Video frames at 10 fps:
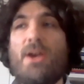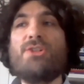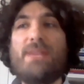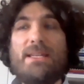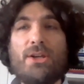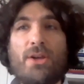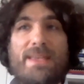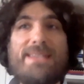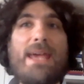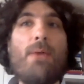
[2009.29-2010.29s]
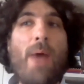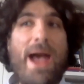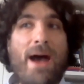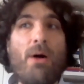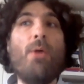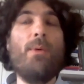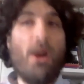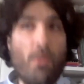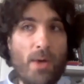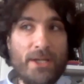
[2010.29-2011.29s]
So they say, well, we
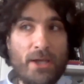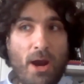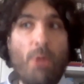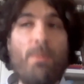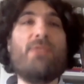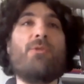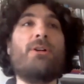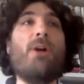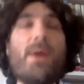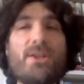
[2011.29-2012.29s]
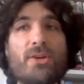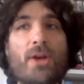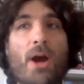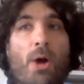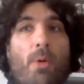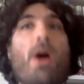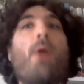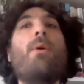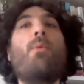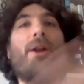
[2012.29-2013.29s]
don't want to go, but if we're going to go,
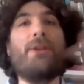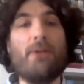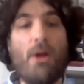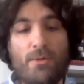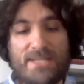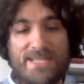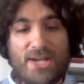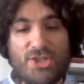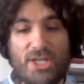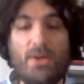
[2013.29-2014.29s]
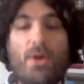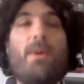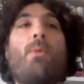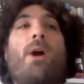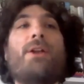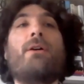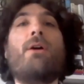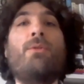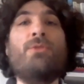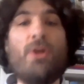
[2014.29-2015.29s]
we want our own section. We want our
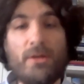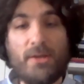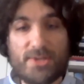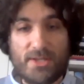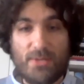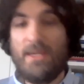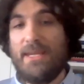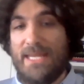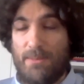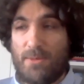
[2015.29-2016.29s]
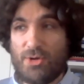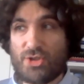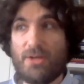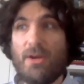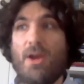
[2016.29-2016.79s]
own cook so that we can keep kosher.